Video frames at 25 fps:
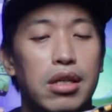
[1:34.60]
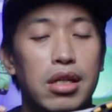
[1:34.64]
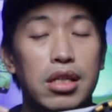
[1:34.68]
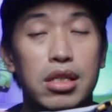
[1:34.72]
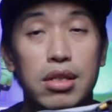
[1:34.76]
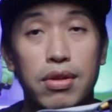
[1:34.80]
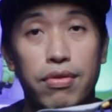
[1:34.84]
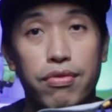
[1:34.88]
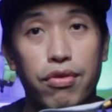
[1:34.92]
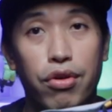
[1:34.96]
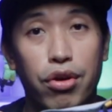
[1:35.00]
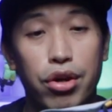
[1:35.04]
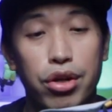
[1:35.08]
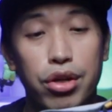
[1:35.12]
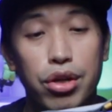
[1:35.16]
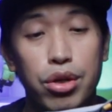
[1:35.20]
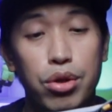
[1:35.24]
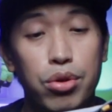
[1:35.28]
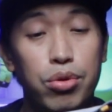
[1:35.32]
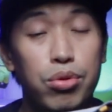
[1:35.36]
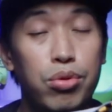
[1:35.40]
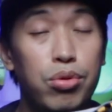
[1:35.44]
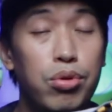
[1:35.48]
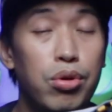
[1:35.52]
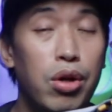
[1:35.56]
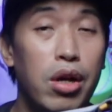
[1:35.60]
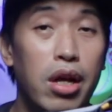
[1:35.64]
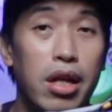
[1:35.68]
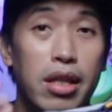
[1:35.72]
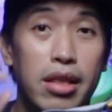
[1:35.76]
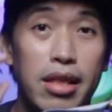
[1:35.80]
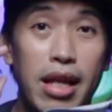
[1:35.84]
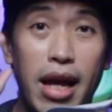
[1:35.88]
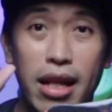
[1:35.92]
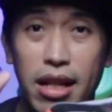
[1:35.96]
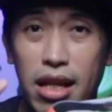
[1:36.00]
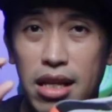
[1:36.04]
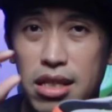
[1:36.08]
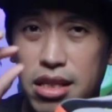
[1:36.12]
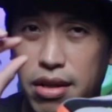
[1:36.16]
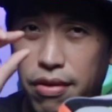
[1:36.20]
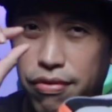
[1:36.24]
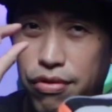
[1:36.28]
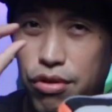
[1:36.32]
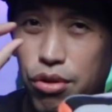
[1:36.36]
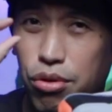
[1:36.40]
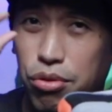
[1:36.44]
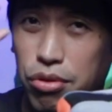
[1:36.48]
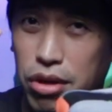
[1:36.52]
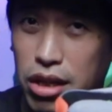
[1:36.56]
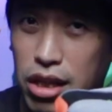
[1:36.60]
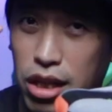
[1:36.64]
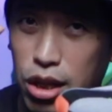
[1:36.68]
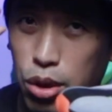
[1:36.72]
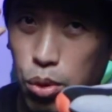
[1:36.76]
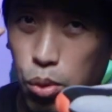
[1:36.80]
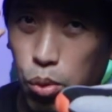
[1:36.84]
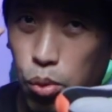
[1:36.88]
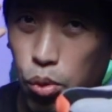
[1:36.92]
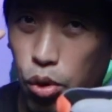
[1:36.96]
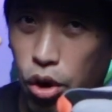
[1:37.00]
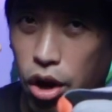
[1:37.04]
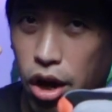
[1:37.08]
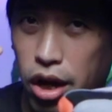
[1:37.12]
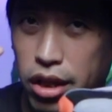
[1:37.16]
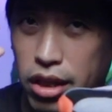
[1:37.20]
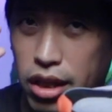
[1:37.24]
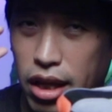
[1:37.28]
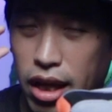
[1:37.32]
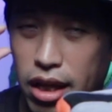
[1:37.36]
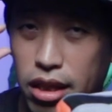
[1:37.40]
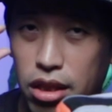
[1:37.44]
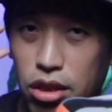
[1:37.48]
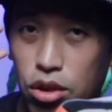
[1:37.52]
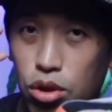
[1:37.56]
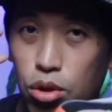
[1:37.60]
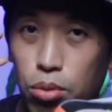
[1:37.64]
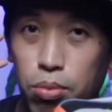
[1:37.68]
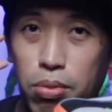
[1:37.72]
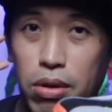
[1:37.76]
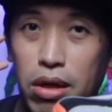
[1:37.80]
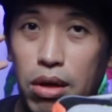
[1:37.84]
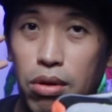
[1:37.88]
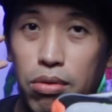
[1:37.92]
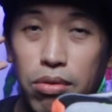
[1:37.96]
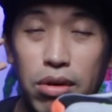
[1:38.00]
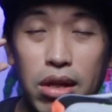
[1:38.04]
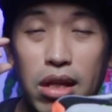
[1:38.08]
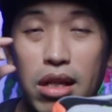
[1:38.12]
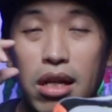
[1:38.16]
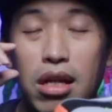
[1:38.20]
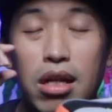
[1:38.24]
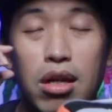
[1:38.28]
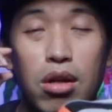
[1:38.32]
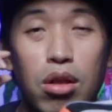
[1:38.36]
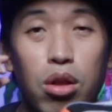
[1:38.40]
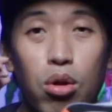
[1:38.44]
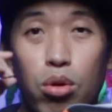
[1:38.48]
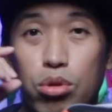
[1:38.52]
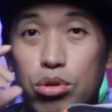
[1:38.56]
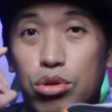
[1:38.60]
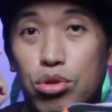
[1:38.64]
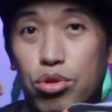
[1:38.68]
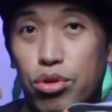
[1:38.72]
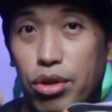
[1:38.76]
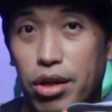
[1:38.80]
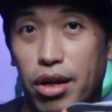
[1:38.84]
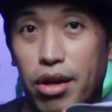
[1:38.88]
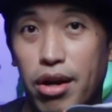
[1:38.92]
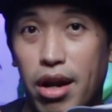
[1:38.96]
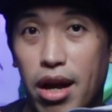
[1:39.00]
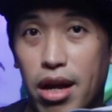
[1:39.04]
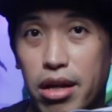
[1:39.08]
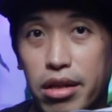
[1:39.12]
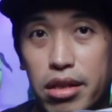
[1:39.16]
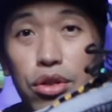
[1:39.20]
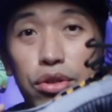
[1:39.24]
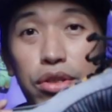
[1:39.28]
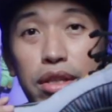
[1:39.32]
is for you. That is if you really want it to be really close to the ground.